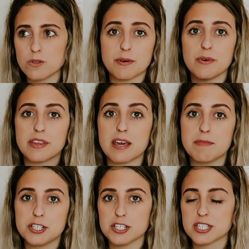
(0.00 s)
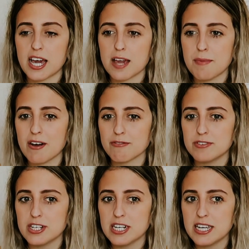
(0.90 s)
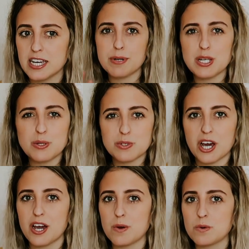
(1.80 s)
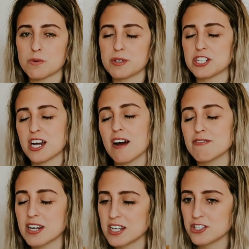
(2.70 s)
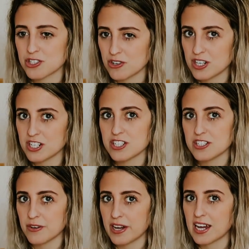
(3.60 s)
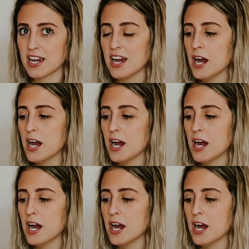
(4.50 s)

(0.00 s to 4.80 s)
So all the images came out really blue toned, which I really enjoyed doing.